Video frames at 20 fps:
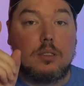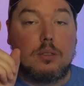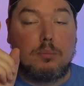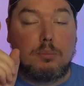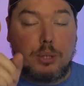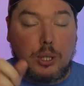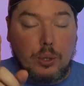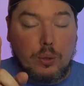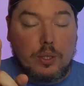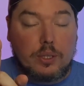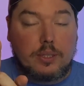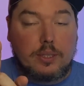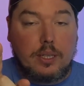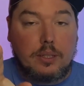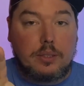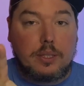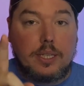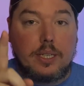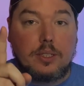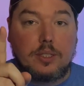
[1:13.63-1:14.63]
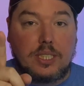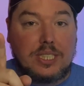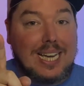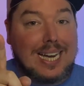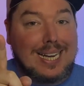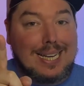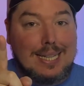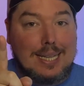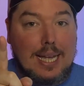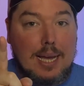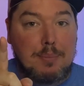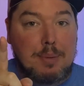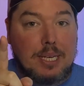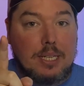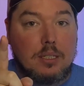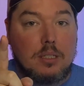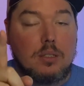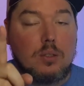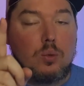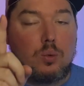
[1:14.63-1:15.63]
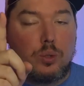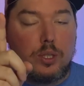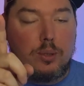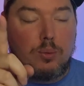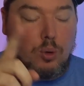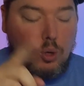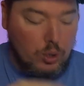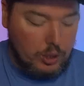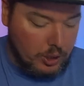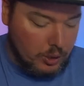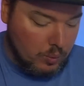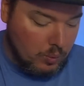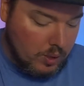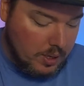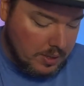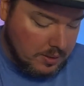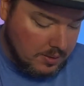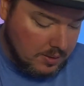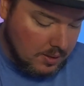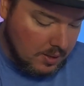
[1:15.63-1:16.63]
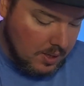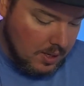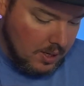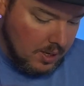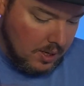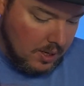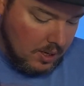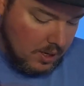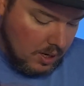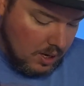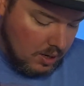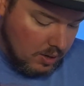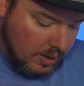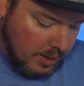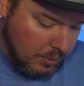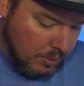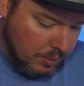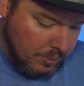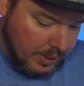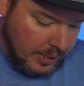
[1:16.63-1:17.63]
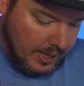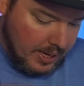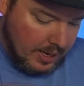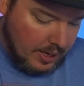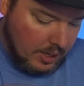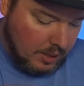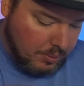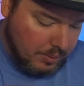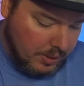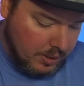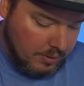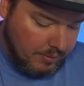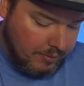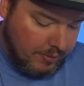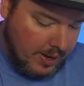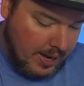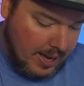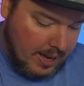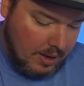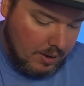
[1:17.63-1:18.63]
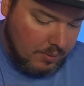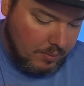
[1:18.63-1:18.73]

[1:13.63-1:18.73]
Purists out there, suck a lemon. Re-roll your ones. All right. What do we got here? We got a 5.